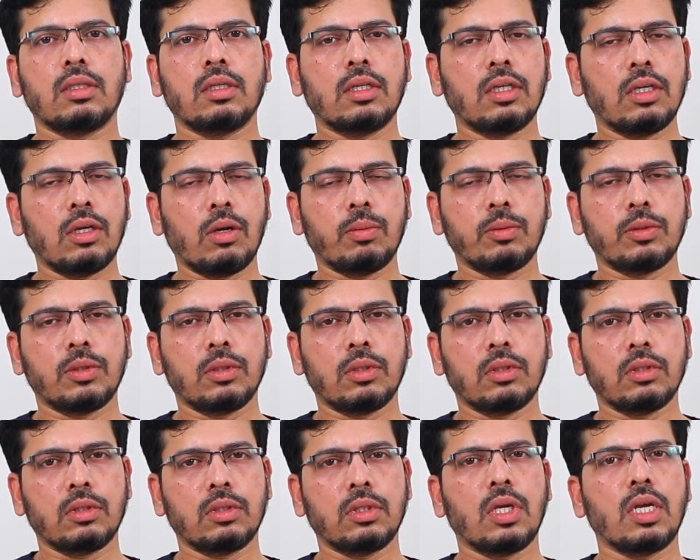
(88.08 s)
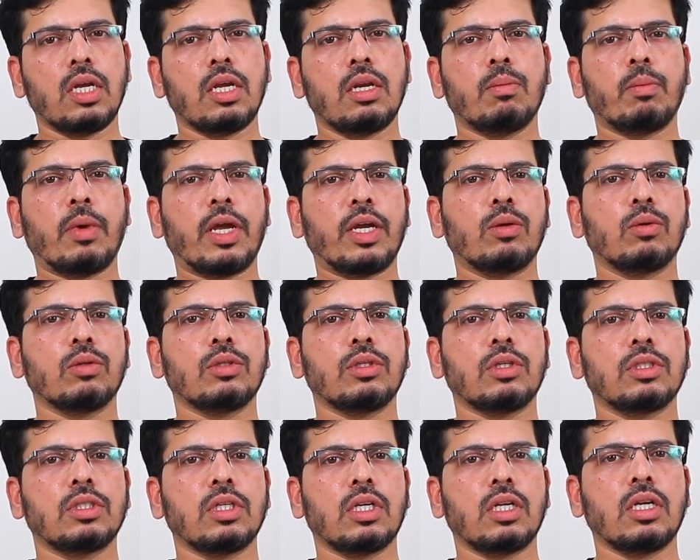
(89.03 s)
Third option in
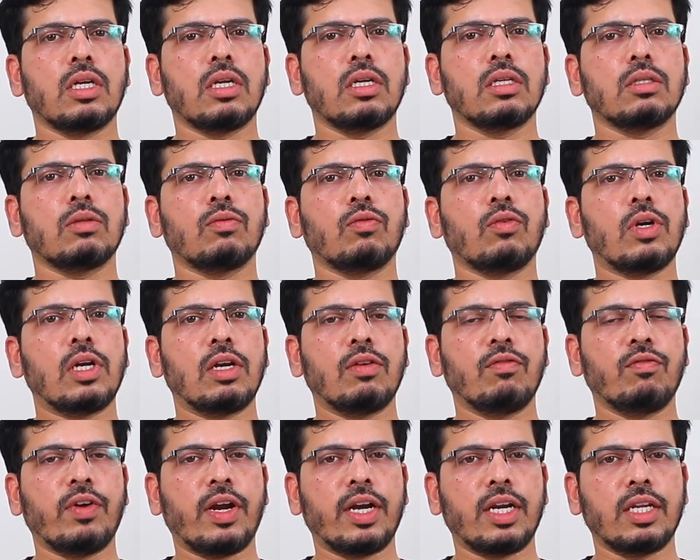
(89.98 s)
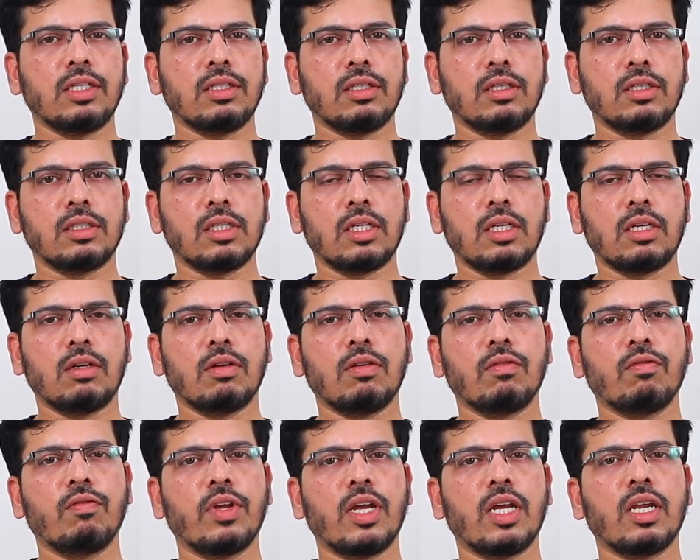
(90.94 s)
microsurgery is for lymphatic surgery,
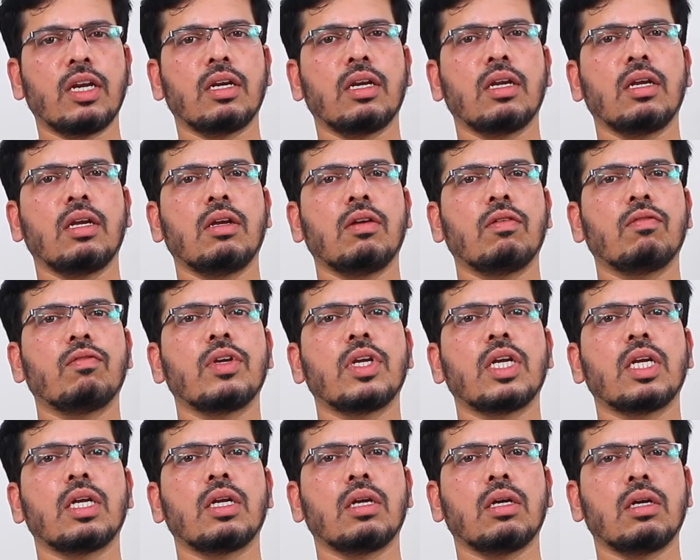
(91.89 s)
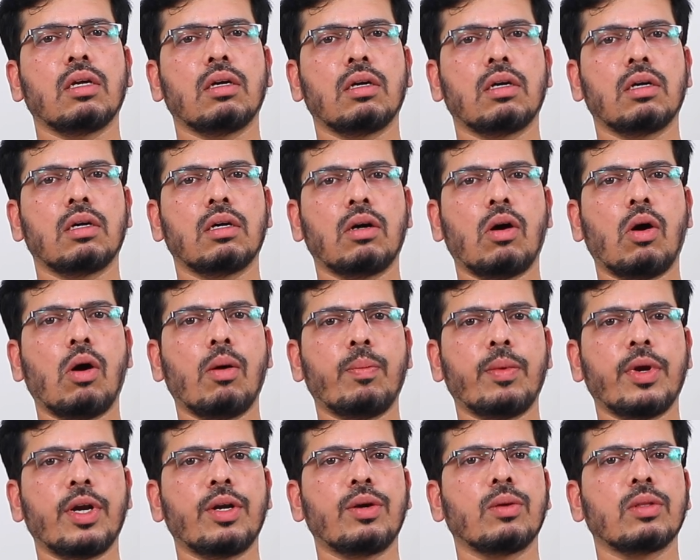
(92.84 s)
where we
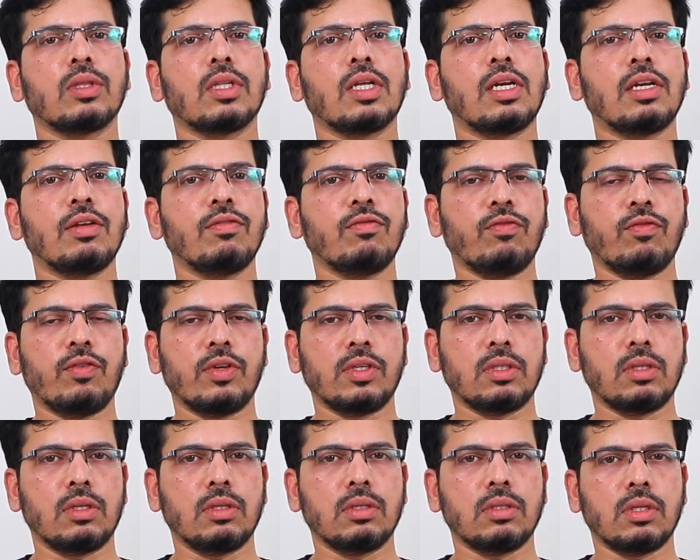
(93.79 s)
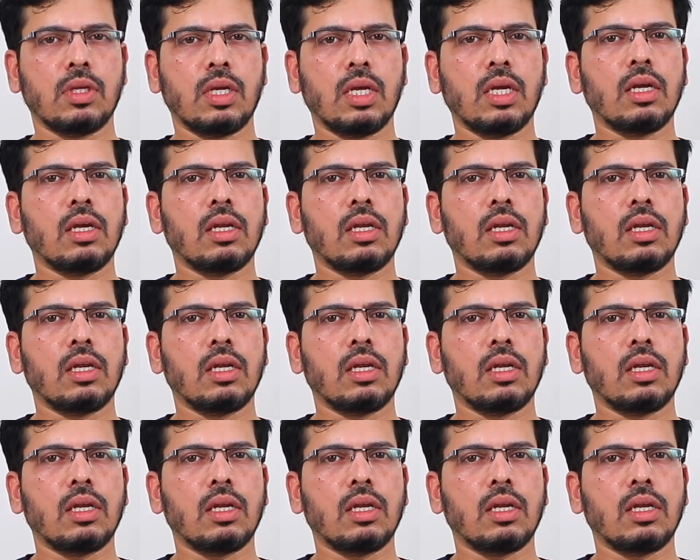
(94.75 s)
operate on the lymph vessels.